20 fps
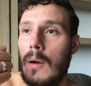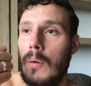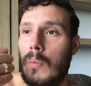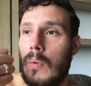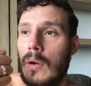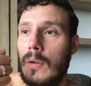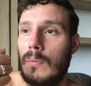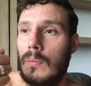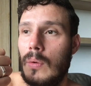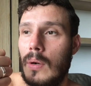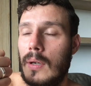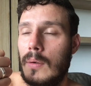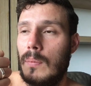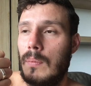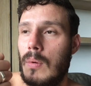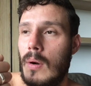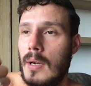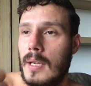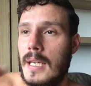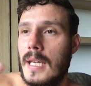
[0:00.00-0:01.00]

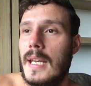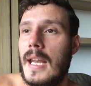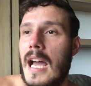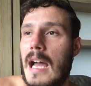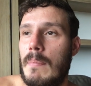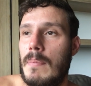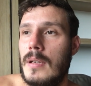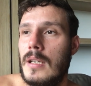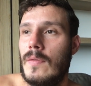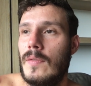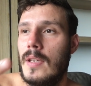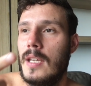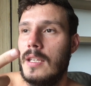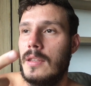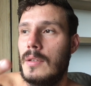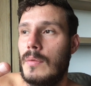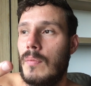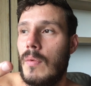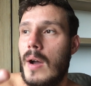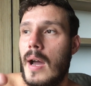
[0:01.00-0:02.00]
What can happen if you
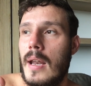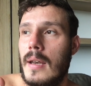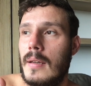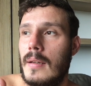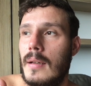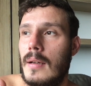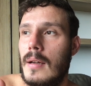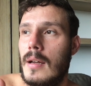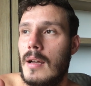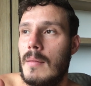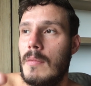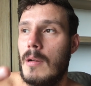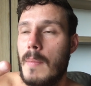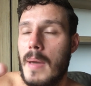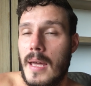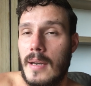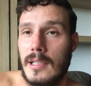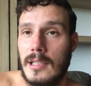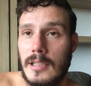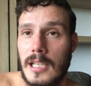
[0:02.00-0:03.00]
hit the right
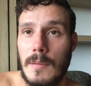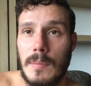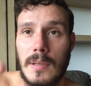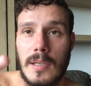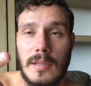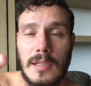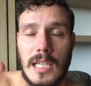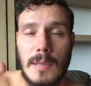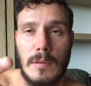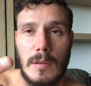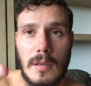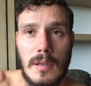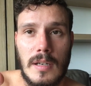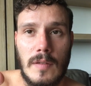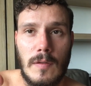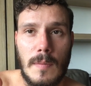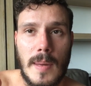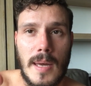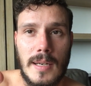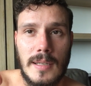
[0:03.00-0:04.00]
amount of sleep and a deep
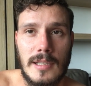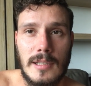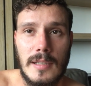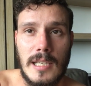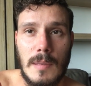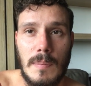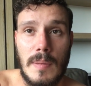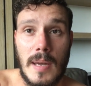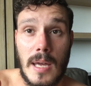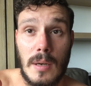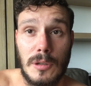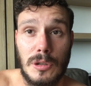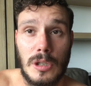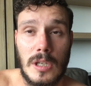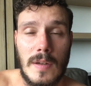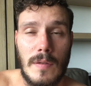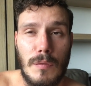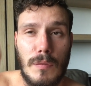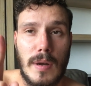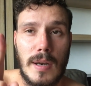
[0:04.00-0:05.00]
enough amount of sleep, and also
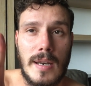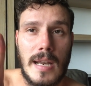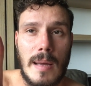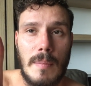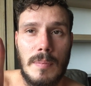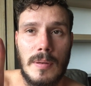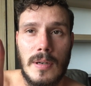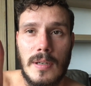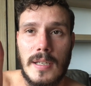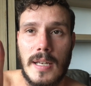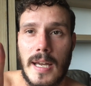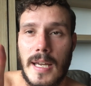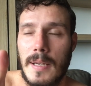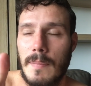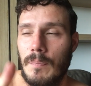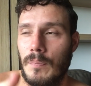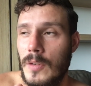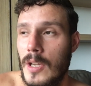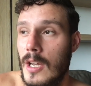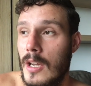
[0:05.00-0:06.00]
you have 1 nap per day?
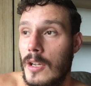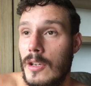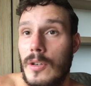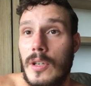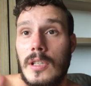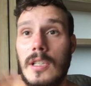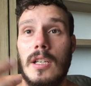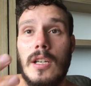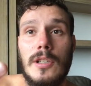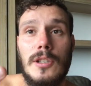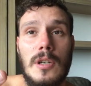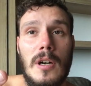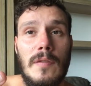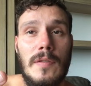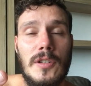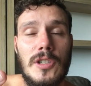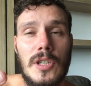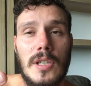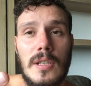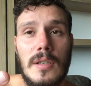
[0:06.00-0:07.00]
You can hit
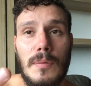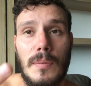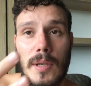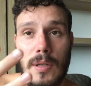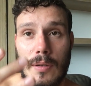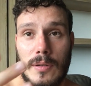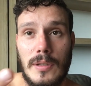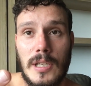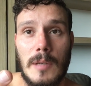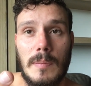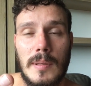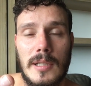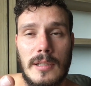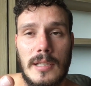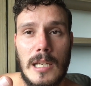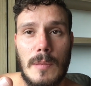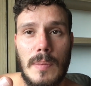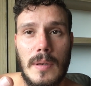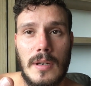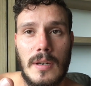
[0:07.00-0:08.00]
autophagy when you're deep
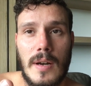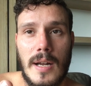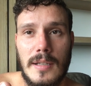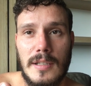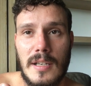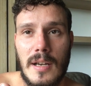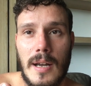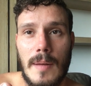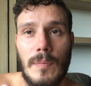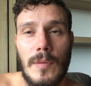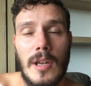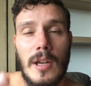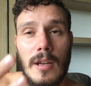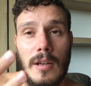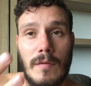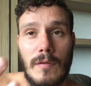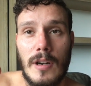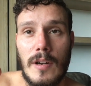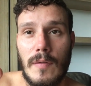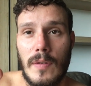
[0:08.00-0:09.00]
asleep at nighttime.
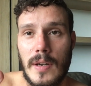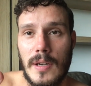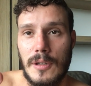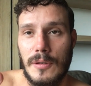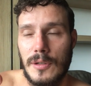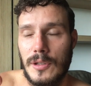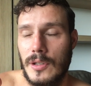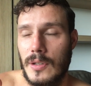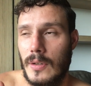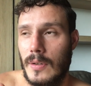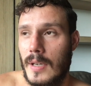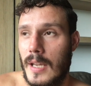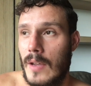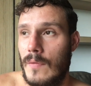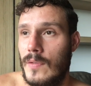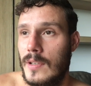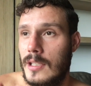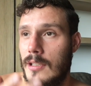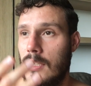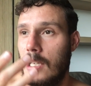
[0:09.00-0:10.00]
Very, very interesting. Okay,
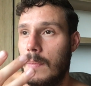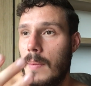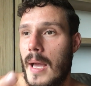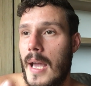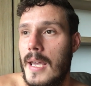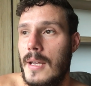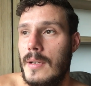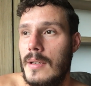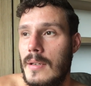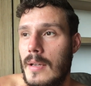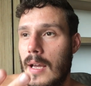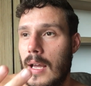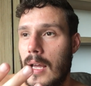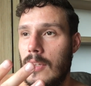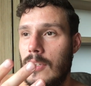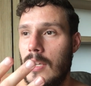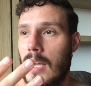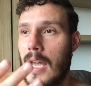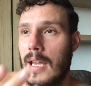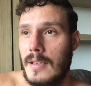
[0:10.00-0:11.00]
if you sleep 8
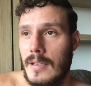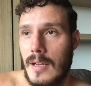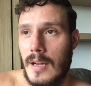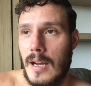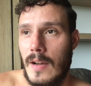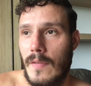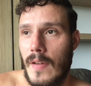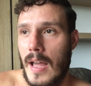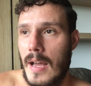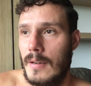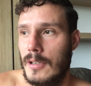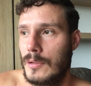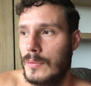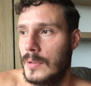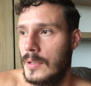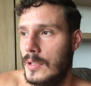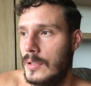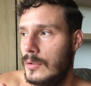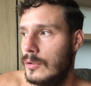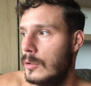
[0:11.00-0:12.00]
to 8.5 hours,
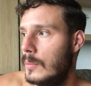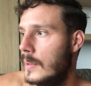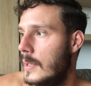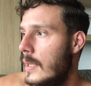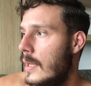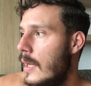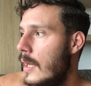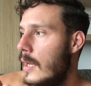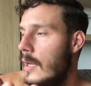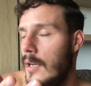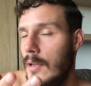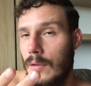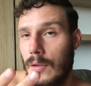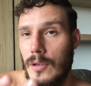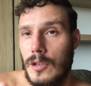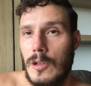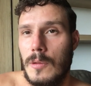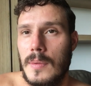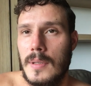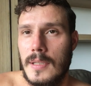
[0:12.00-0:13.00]
which is normally the
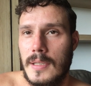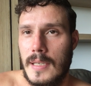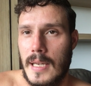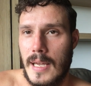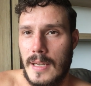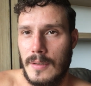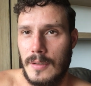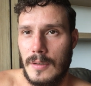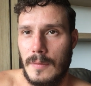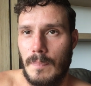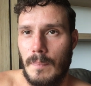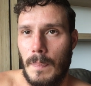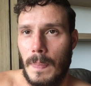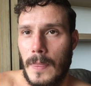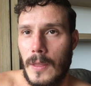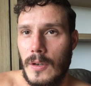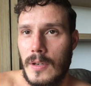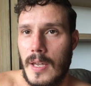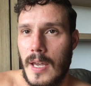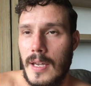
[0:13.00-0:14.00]
human standard.
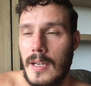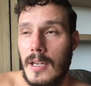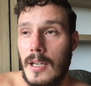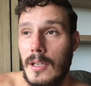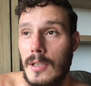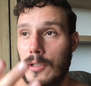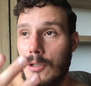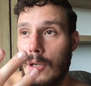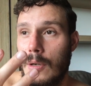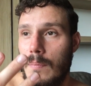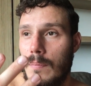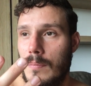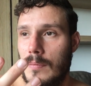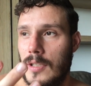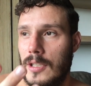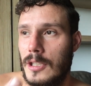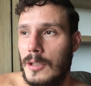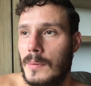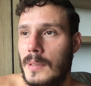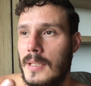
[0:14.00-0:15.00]
Okay, so
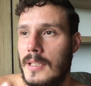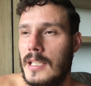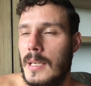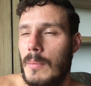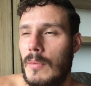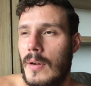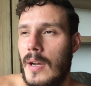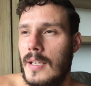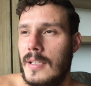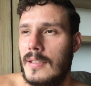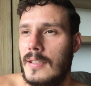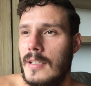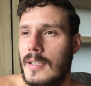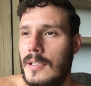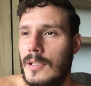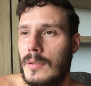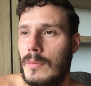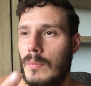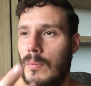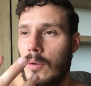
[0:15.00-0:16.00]
just to really summarize
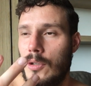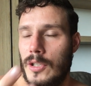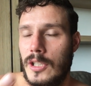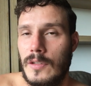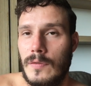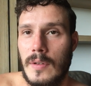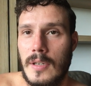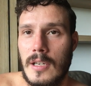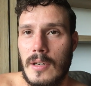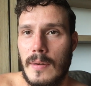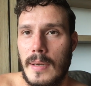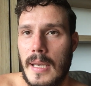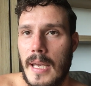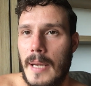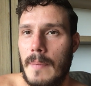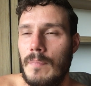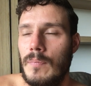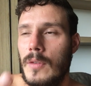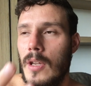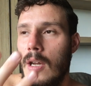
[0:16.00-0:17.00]
this, watch this video
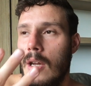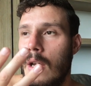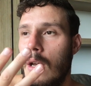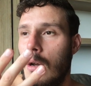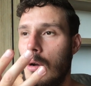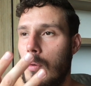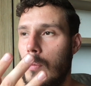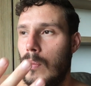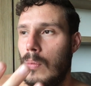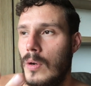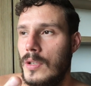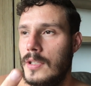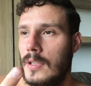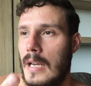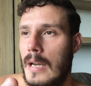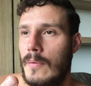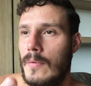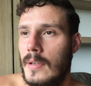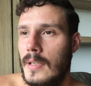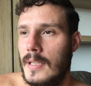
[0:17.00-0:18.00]
again. What did
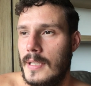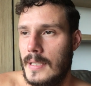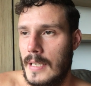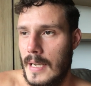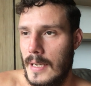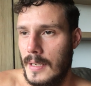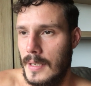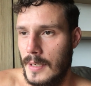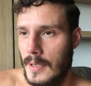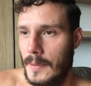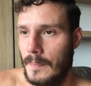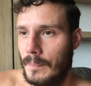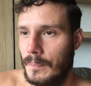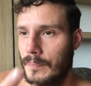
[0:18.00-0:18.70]
I really say here?